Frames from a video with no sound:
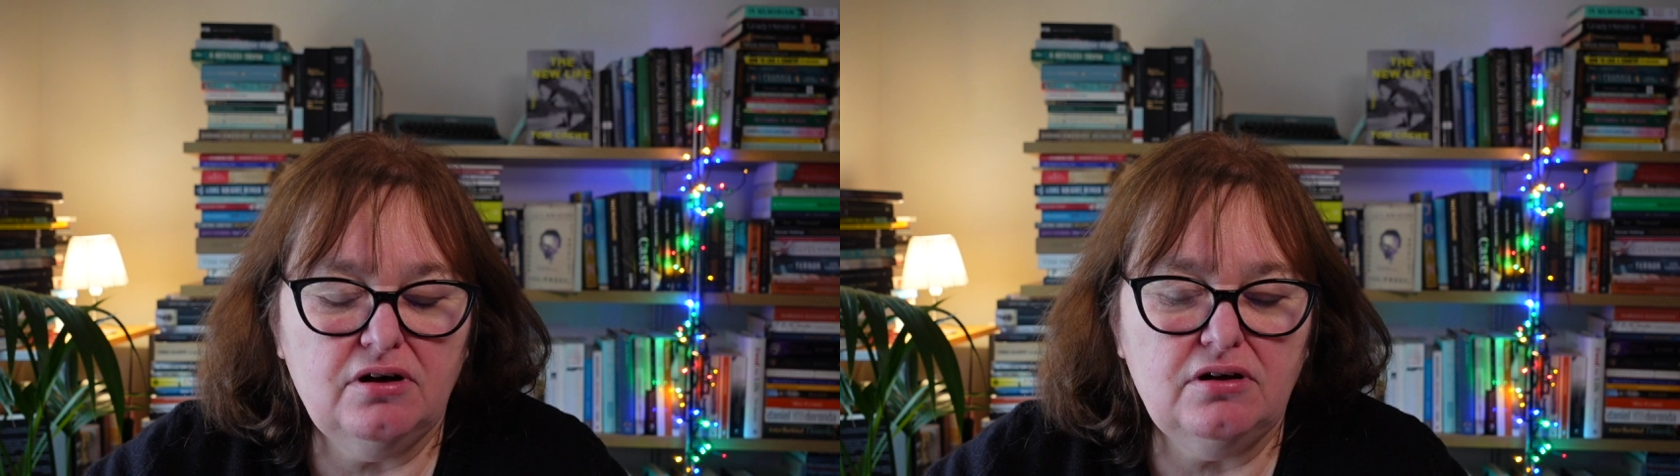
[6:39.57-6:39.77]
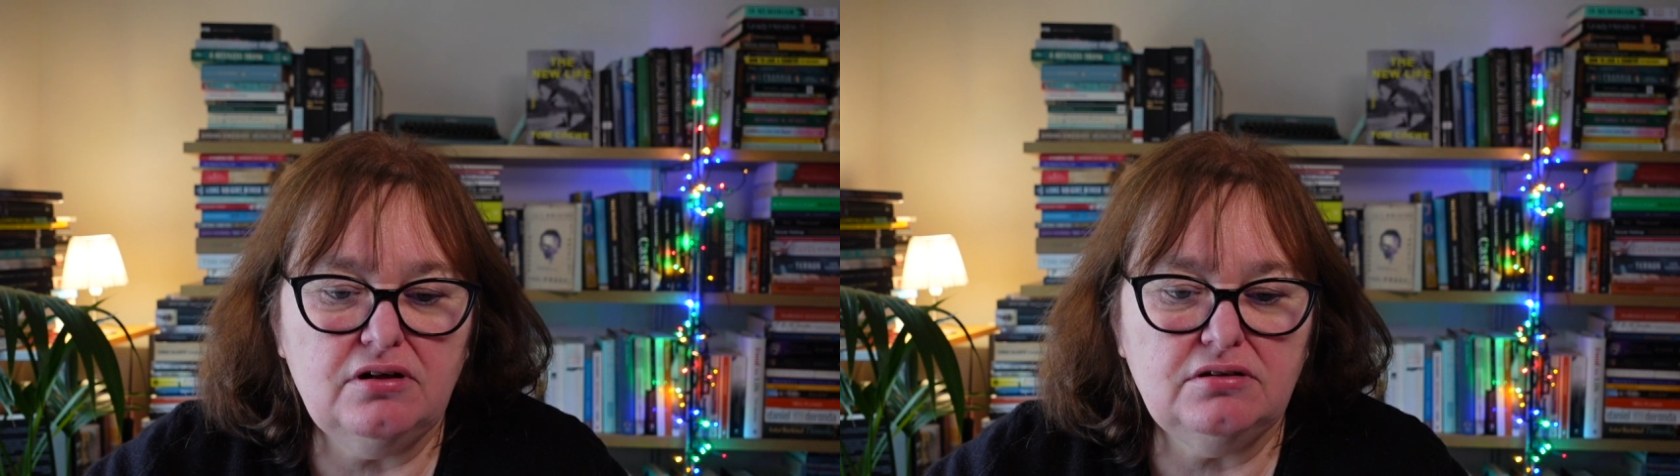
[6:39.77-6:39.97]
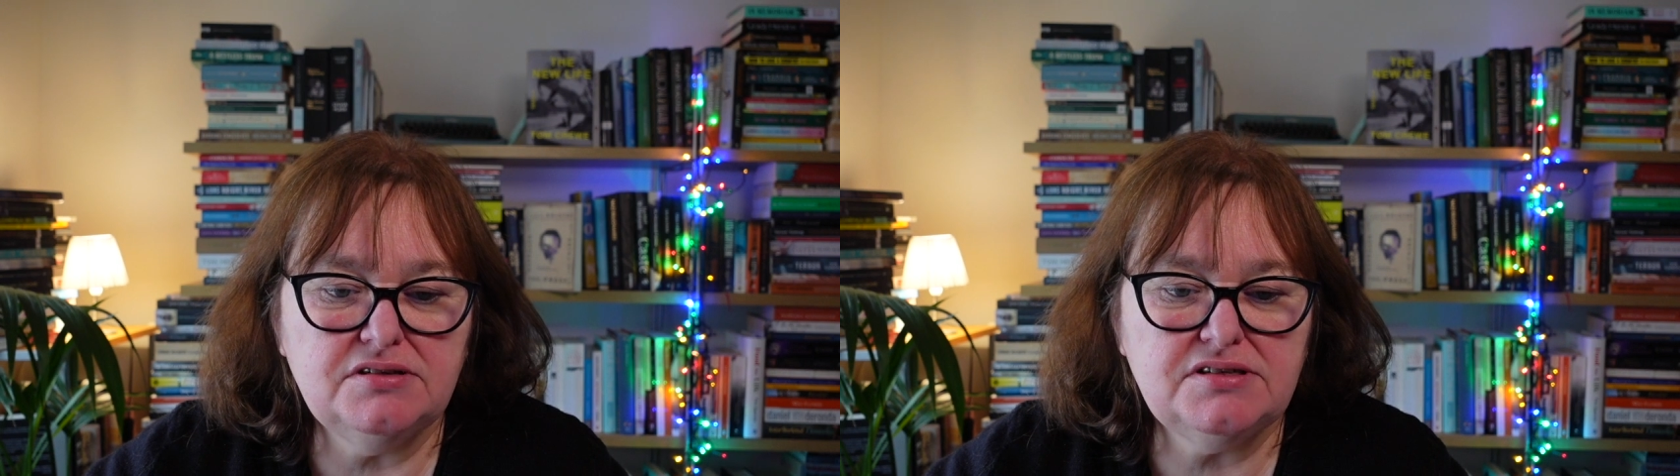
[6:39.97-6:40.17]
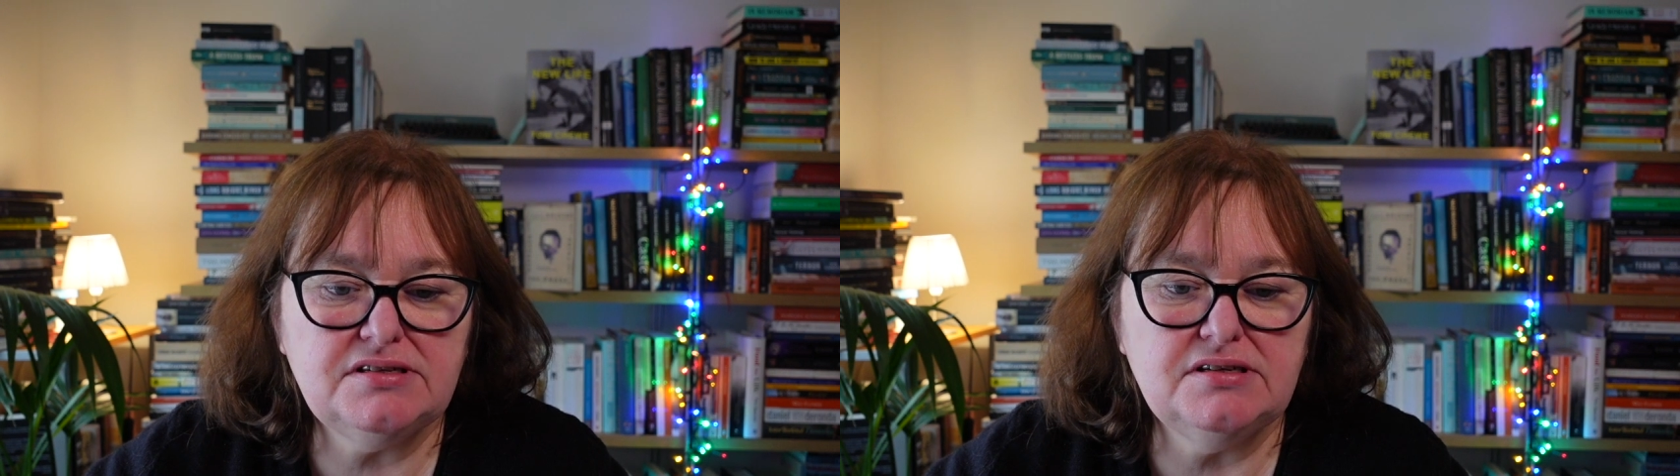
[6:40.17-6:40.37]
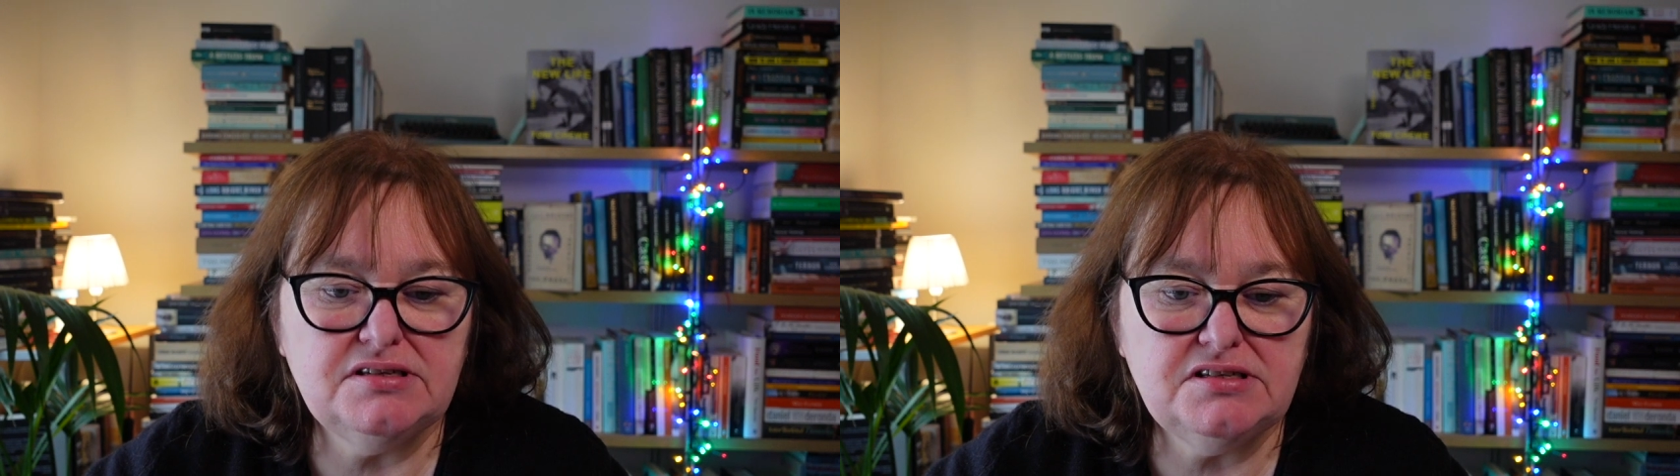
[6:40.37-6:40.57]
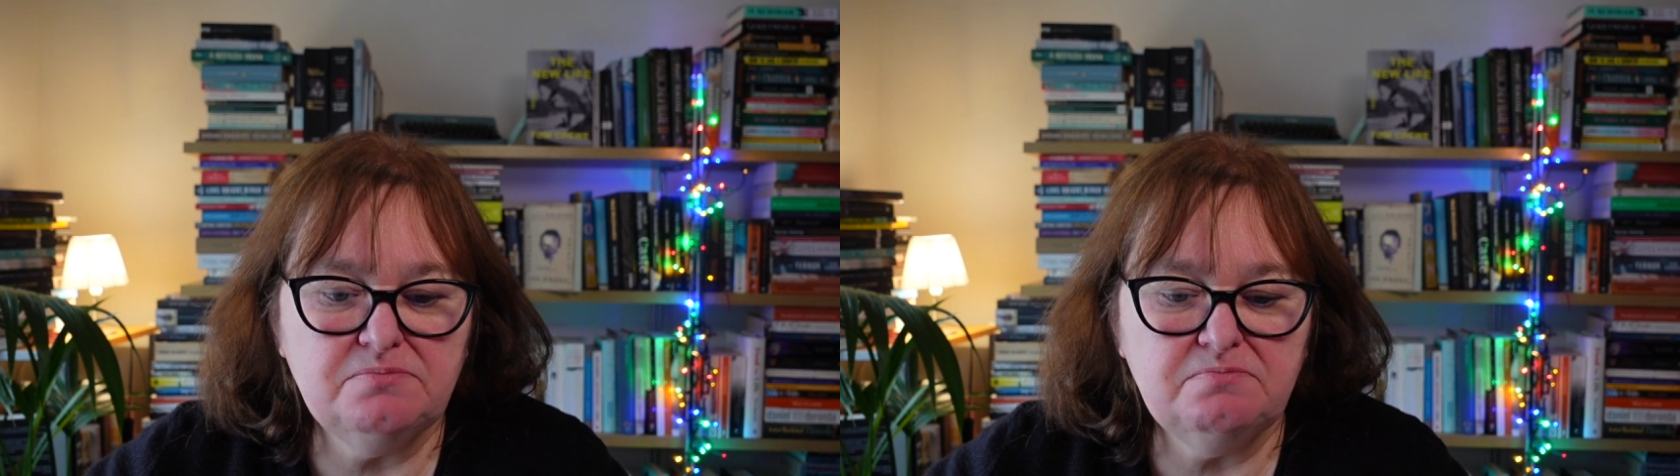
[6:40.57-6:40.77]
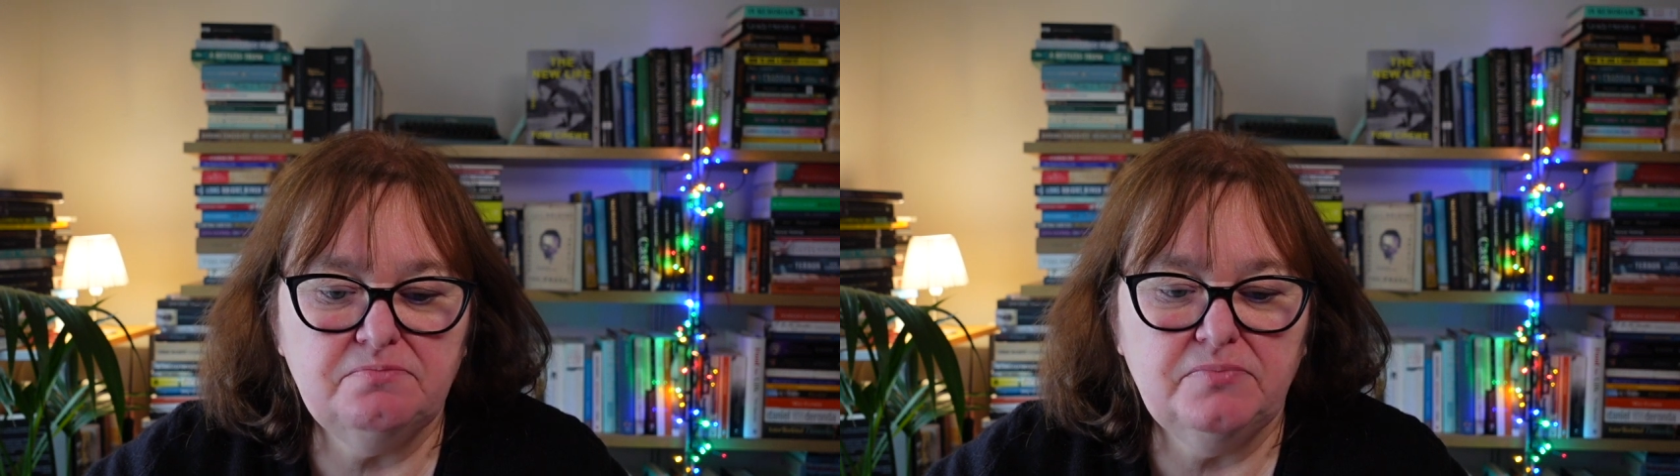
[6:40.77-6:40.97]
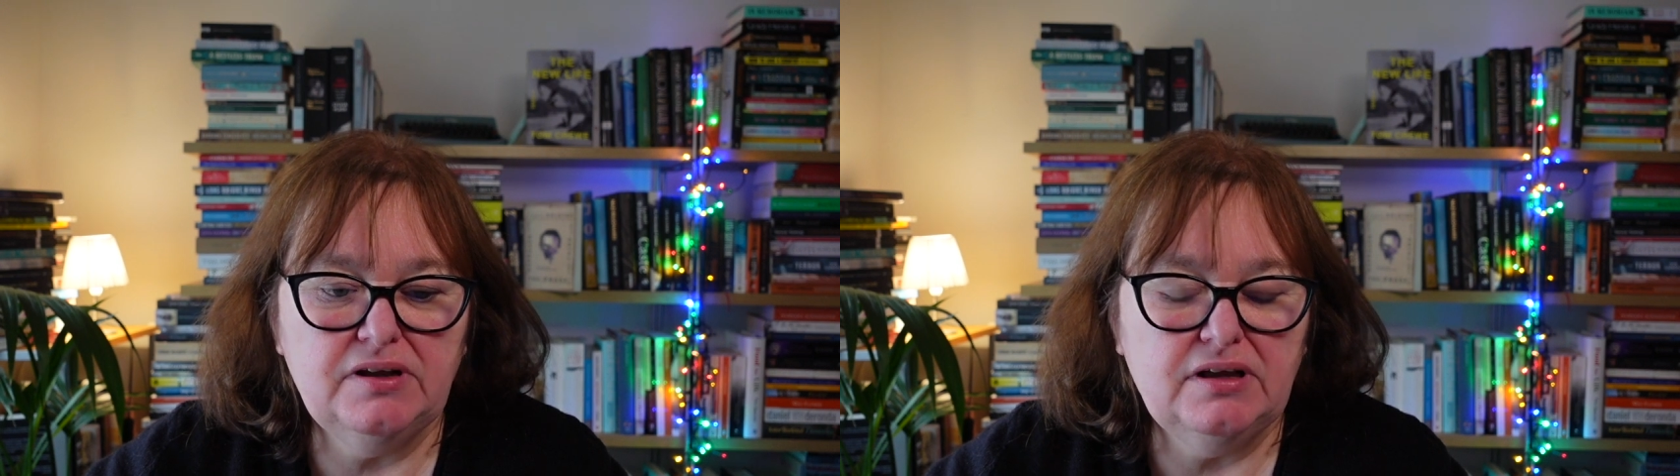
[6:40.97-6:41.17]
all the
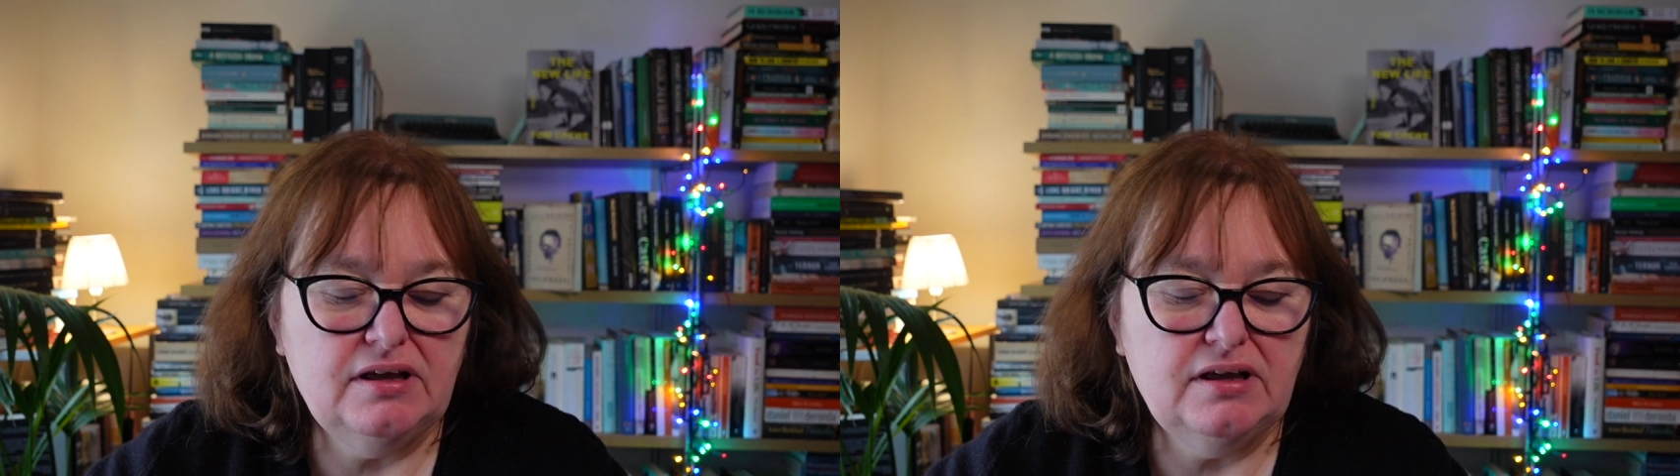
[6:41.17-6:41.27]
cynicism